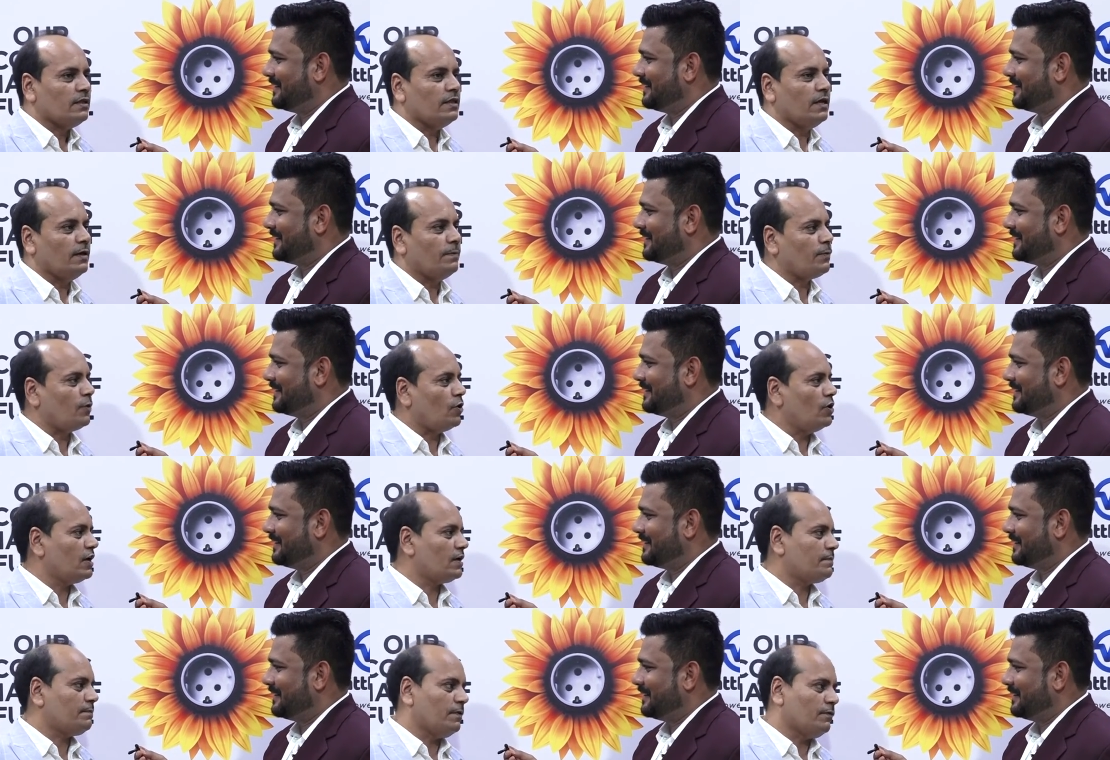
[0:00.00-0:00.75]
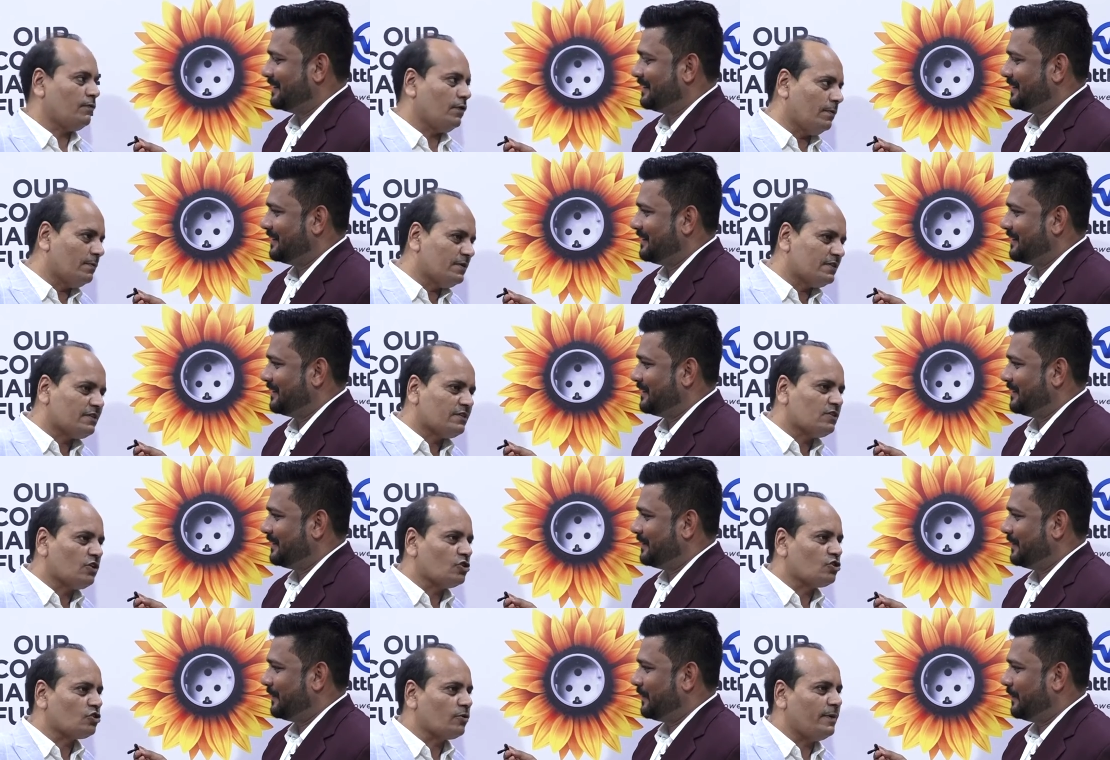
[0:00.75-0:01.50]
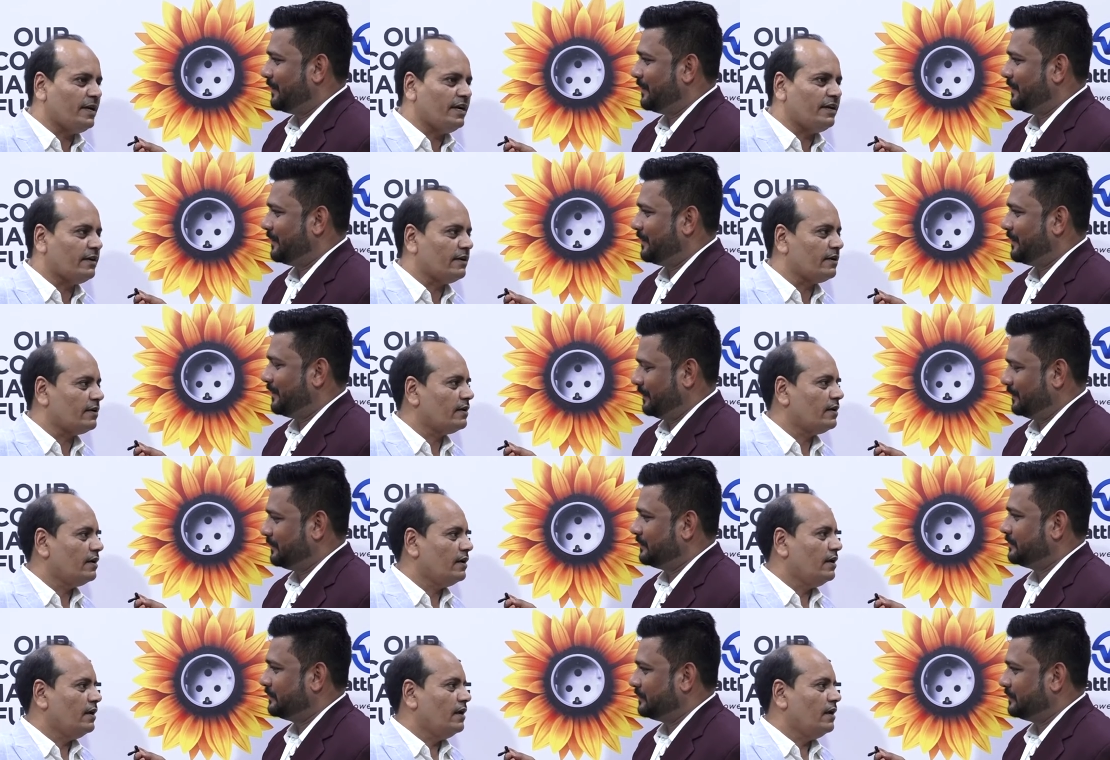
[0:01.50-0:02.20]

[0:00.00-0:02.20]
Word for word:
Speaker 1: The product performance is also better.